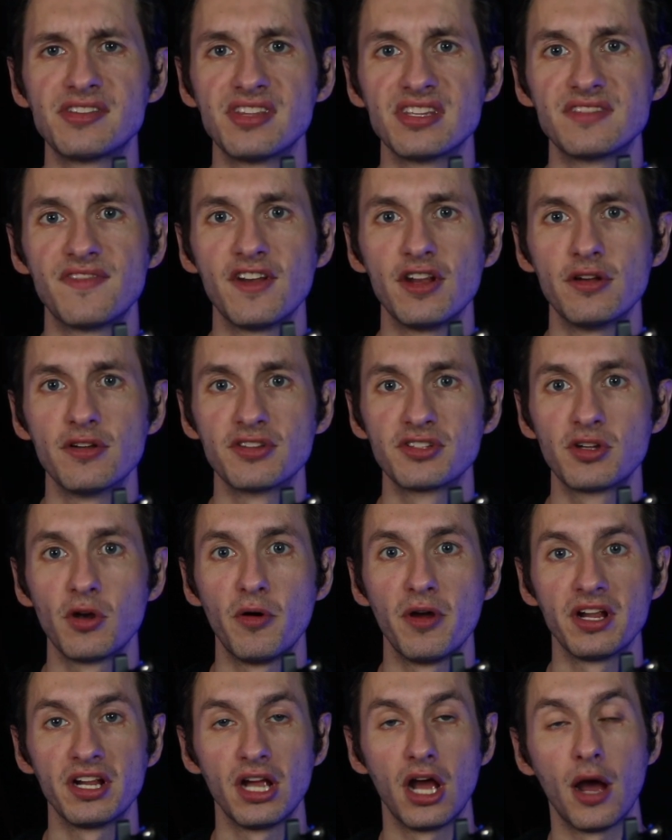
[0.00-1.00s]
This video is
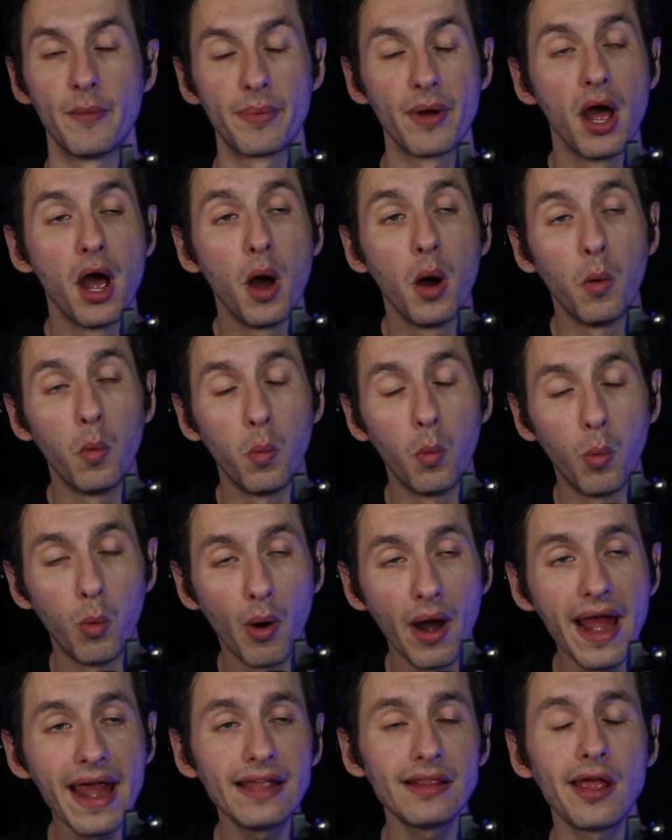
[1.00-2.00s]
going up
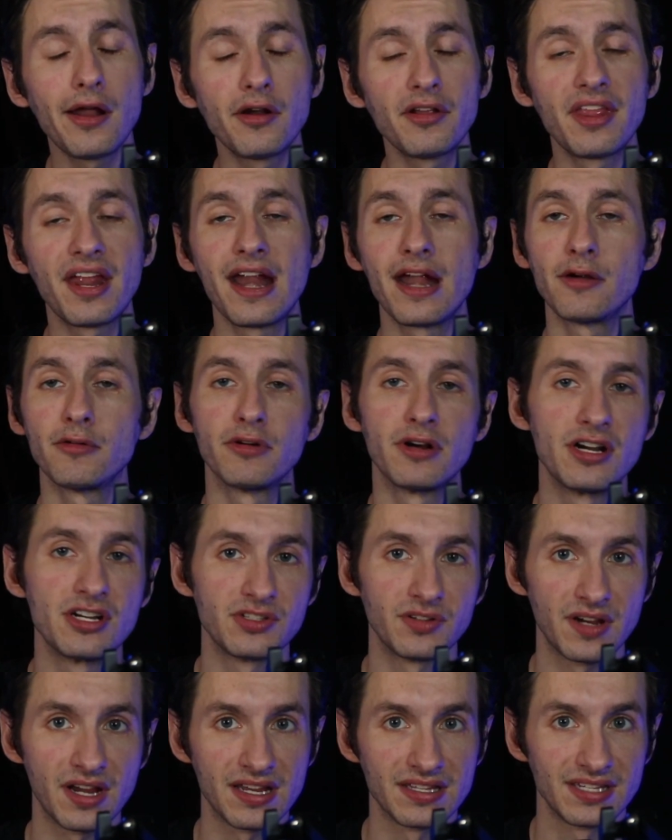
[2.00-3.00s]
way later than I
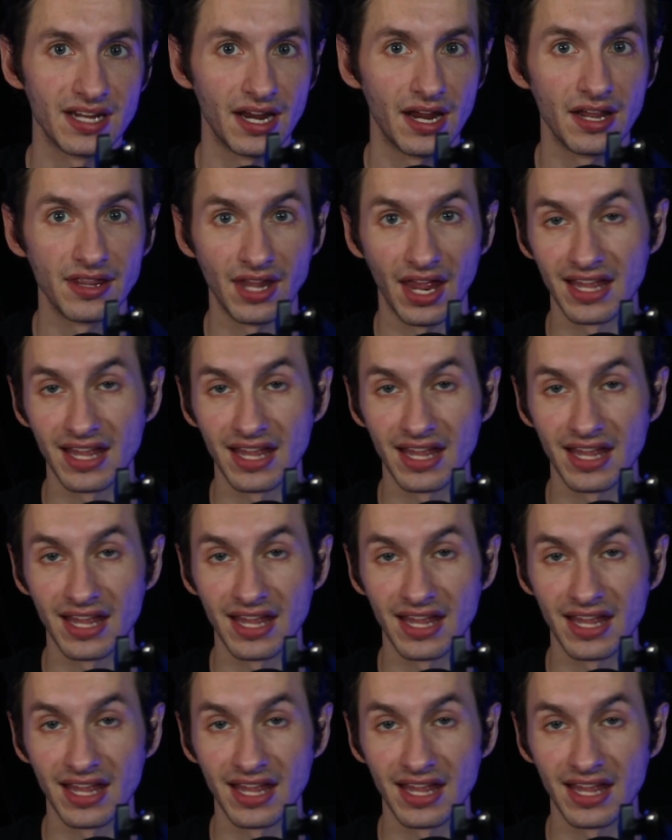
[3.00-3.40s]
originally intended.